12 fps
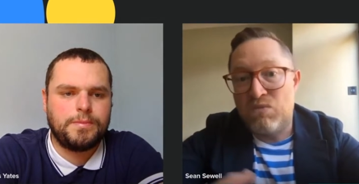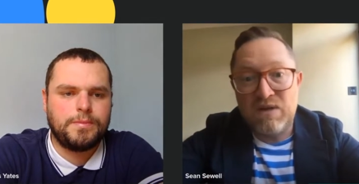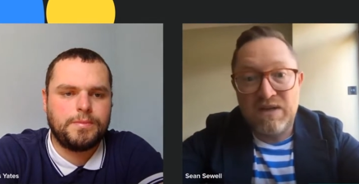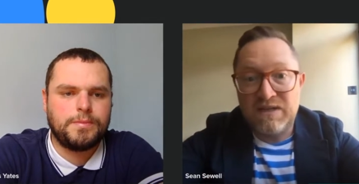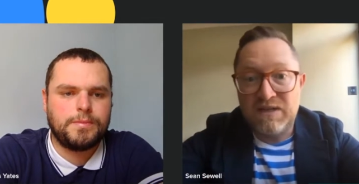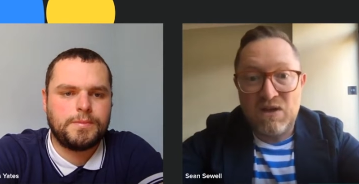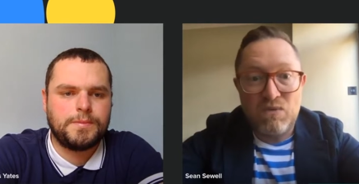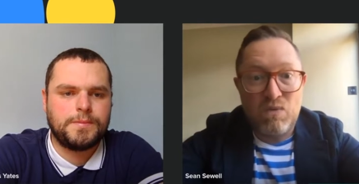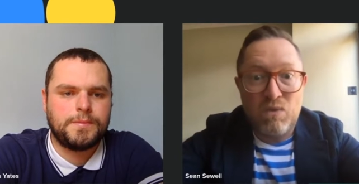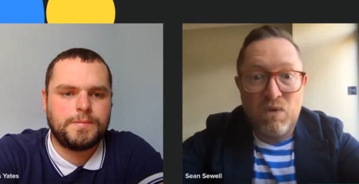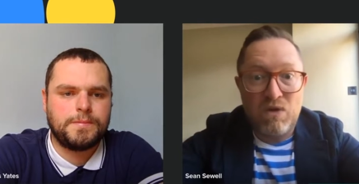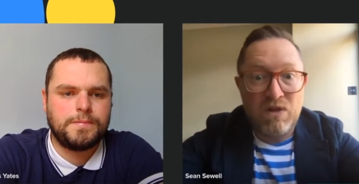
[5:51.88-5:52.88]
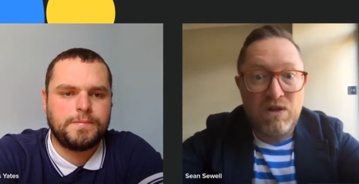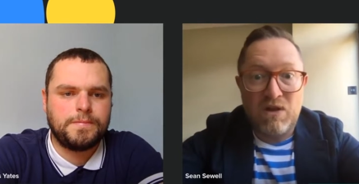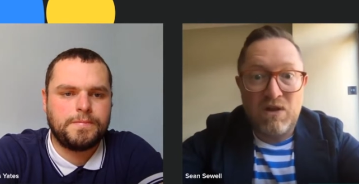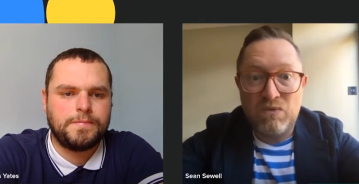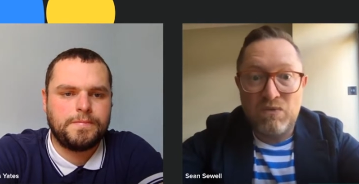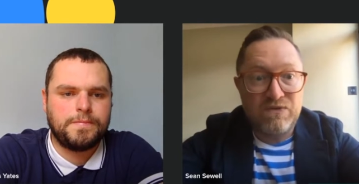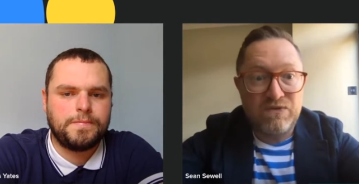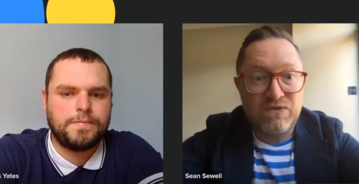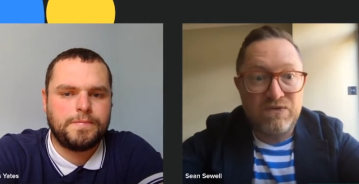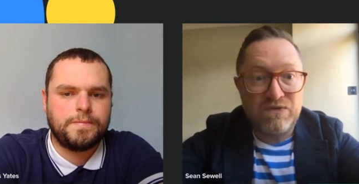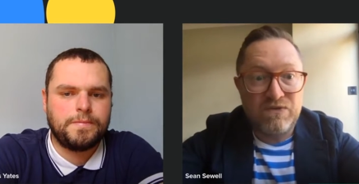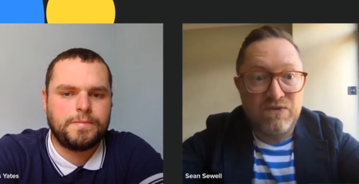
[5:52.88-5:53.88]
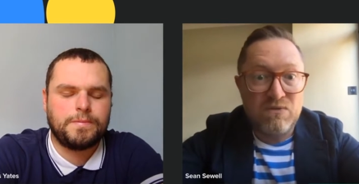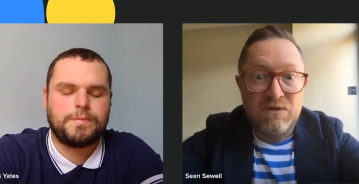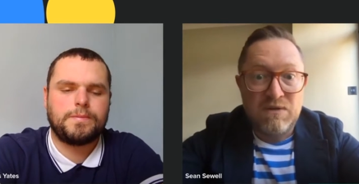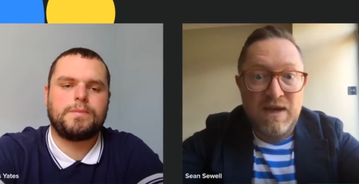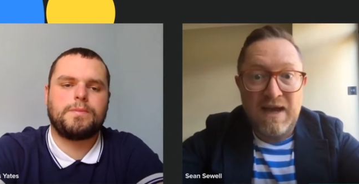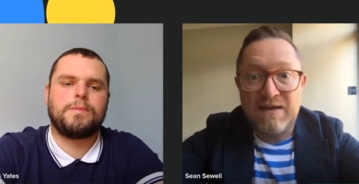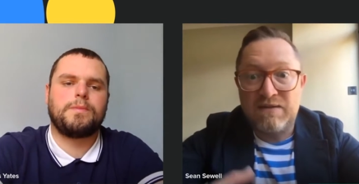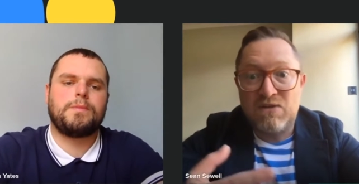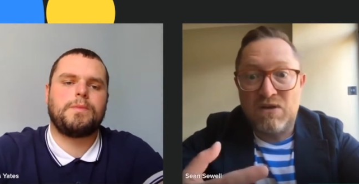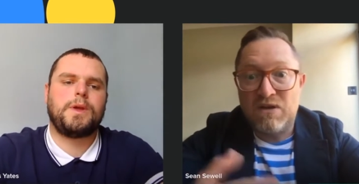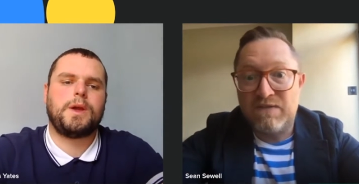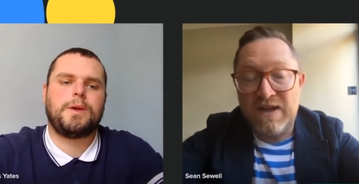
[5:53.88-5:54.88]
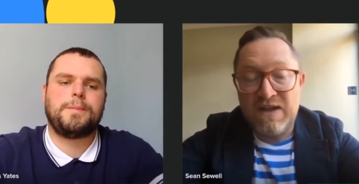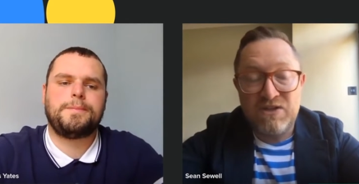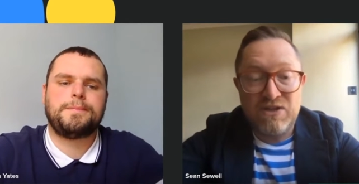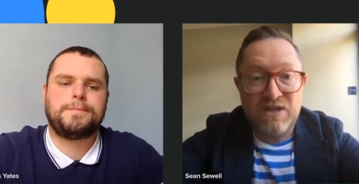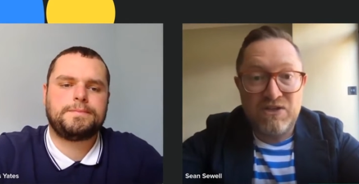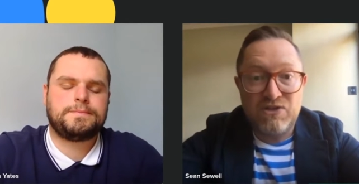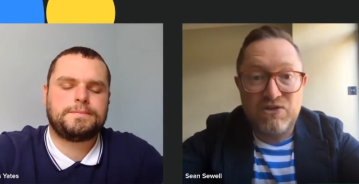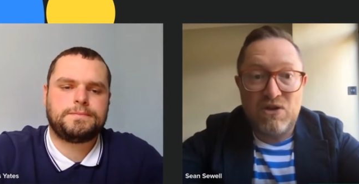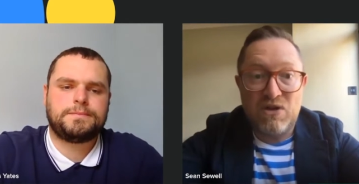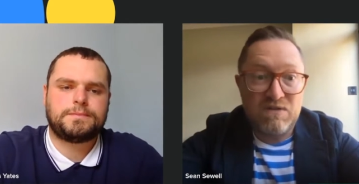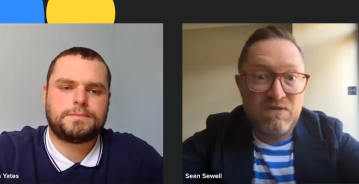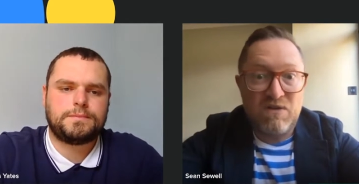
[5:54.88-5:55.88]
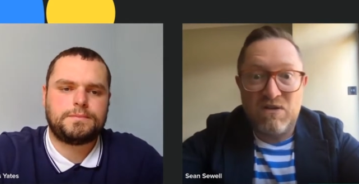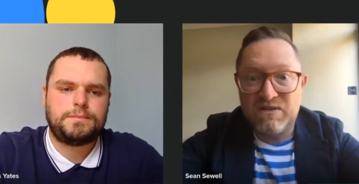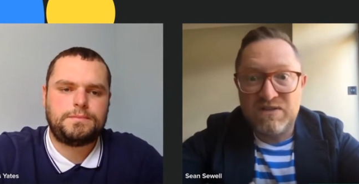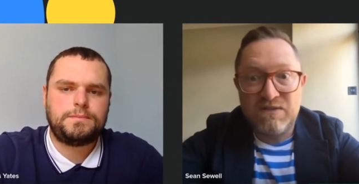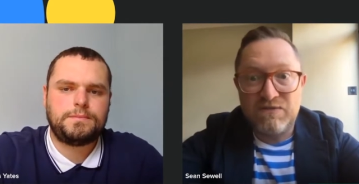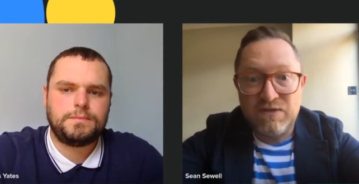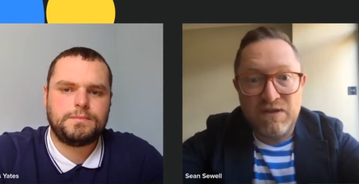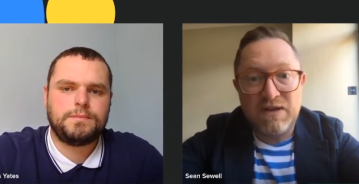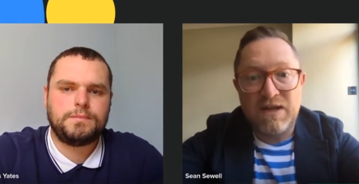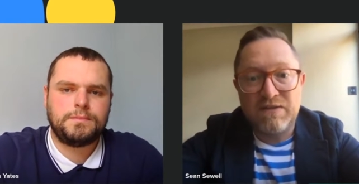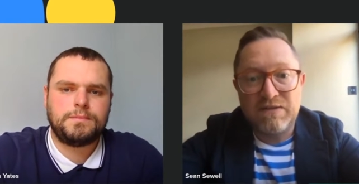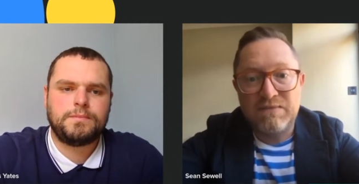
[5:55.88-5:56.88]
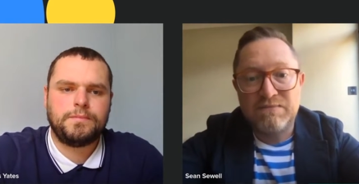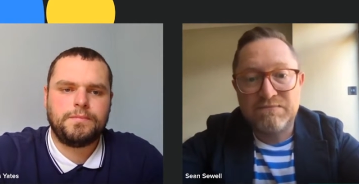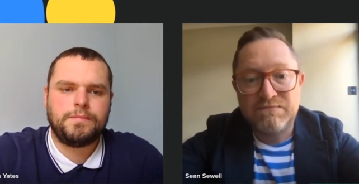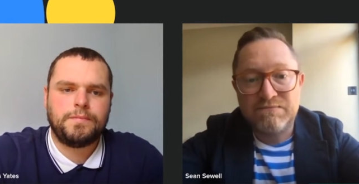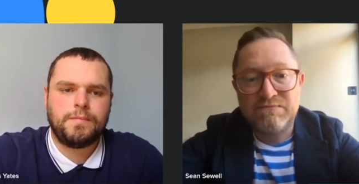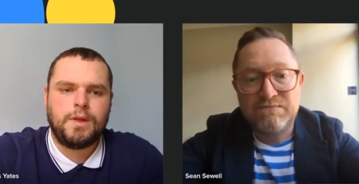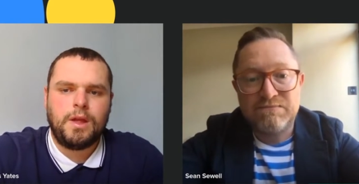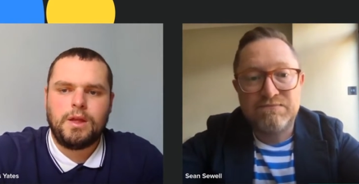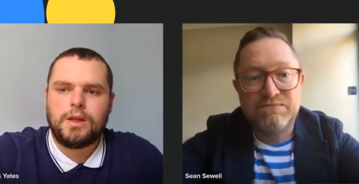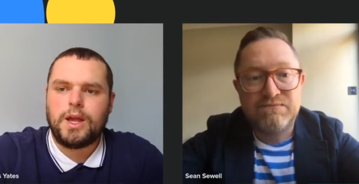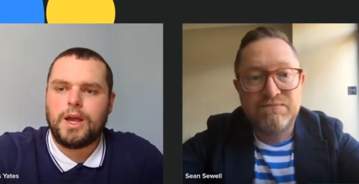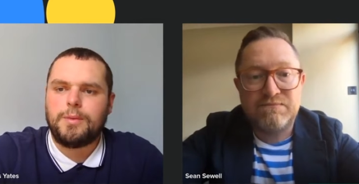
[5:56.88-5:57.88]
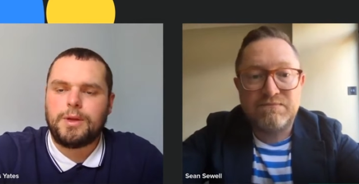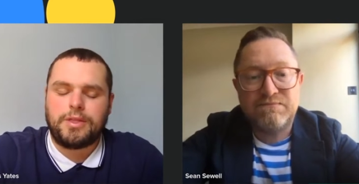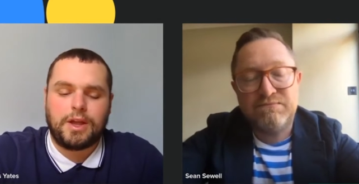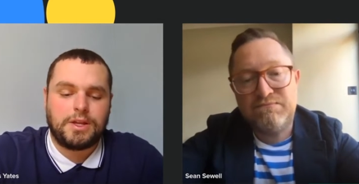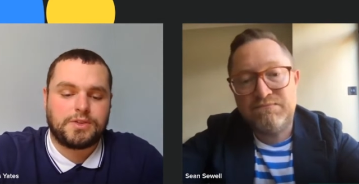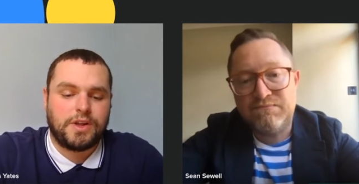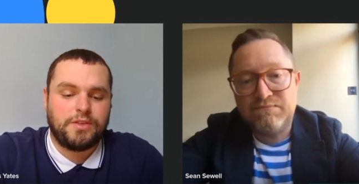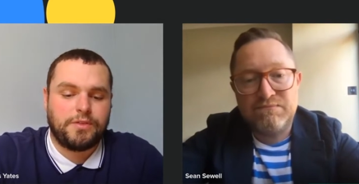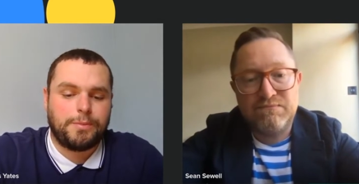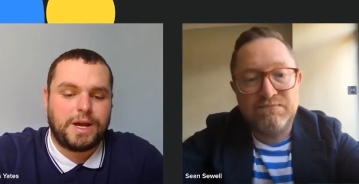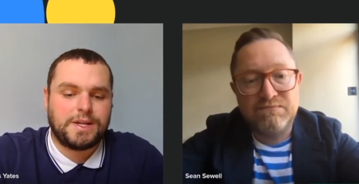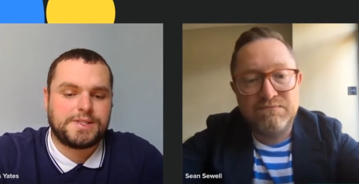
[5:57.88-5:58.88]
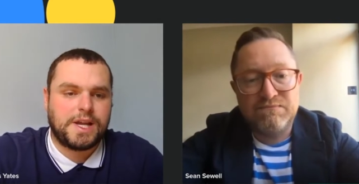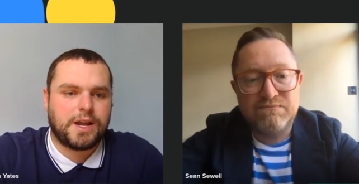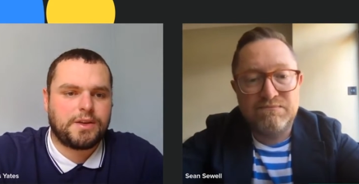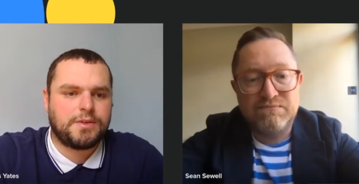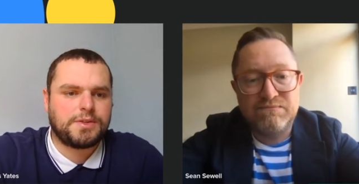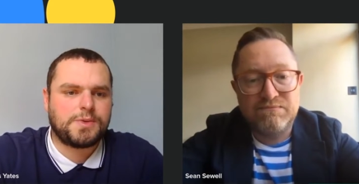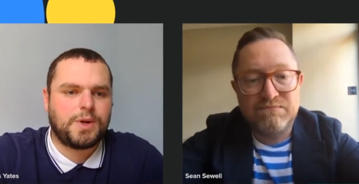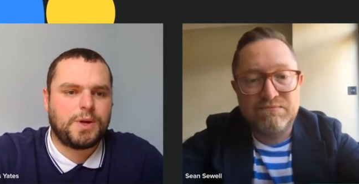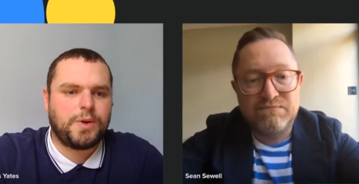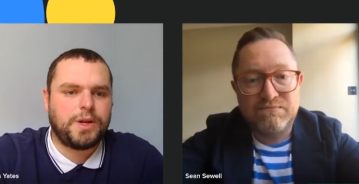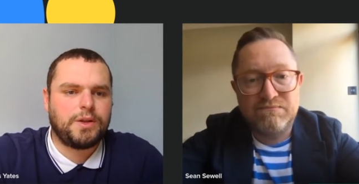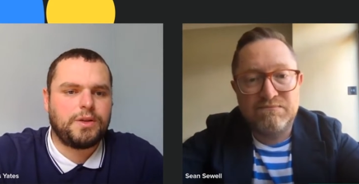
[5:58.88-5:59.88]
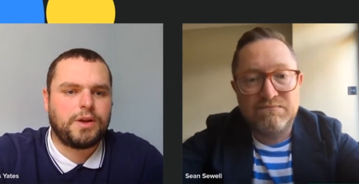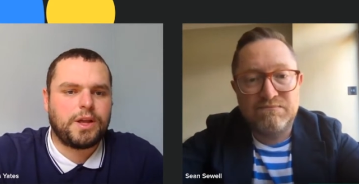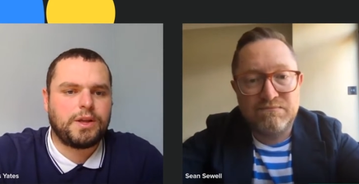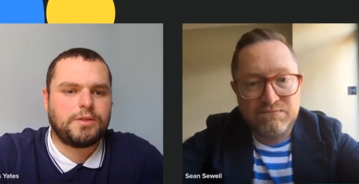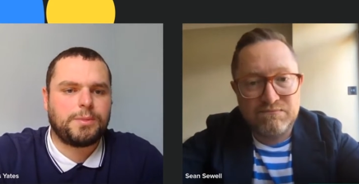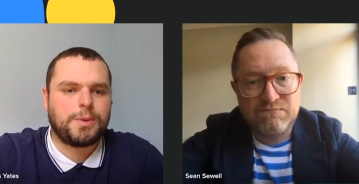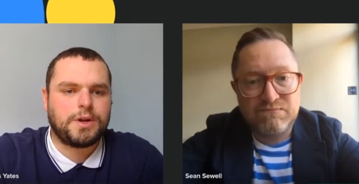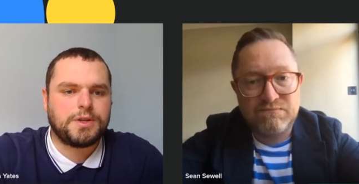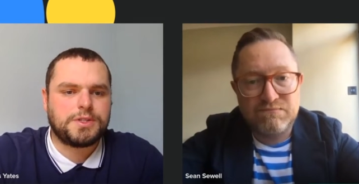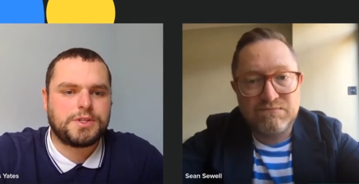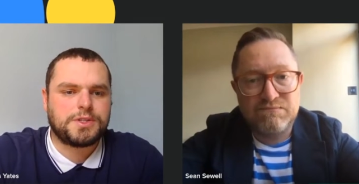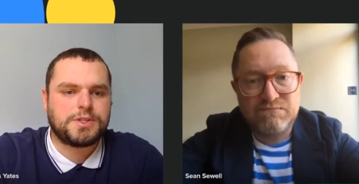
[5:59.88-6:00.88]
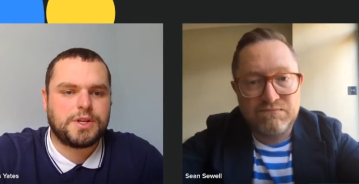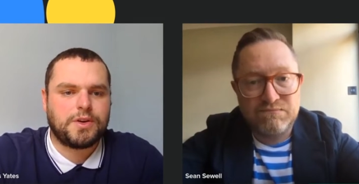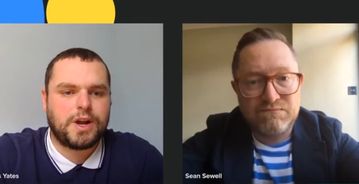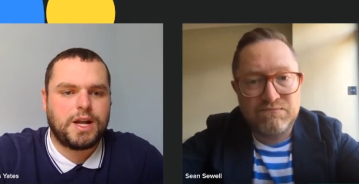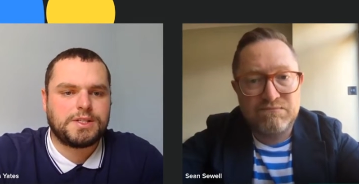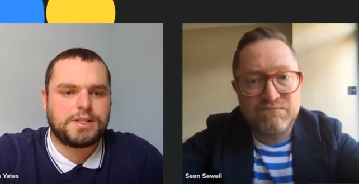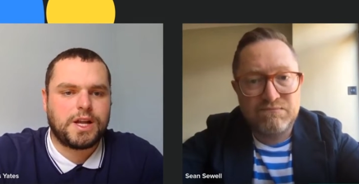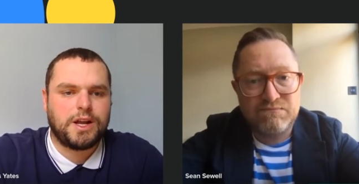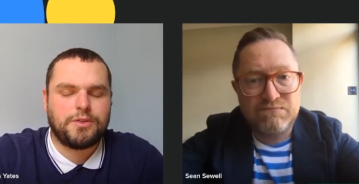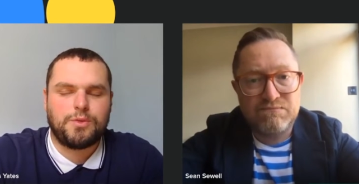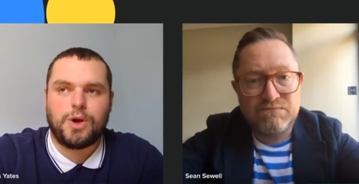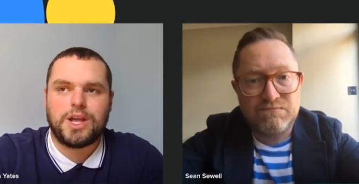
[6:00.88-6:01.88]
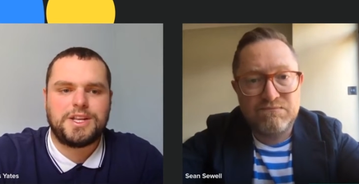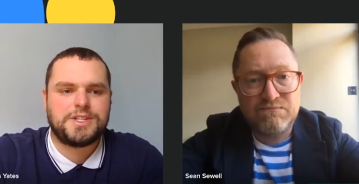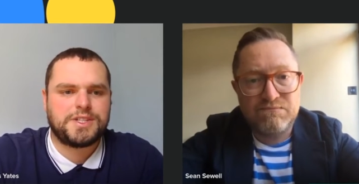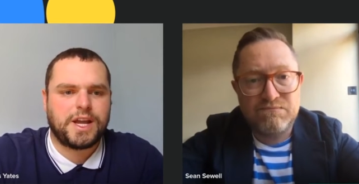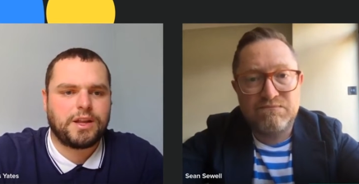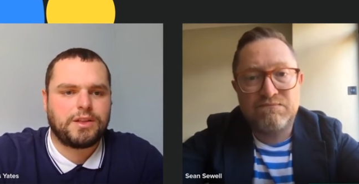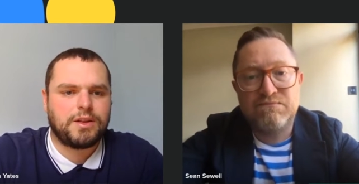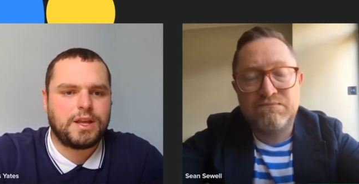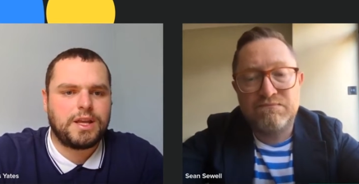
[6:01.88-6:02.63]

Speaker 1: it's ultimately you know what, what the client wants to do and yeah. kind of each kind of client's different i guess
Speaker 2: yeah, I think it's relevant by sector as well when you look at it, to be honest, just in regards to kind of what each sector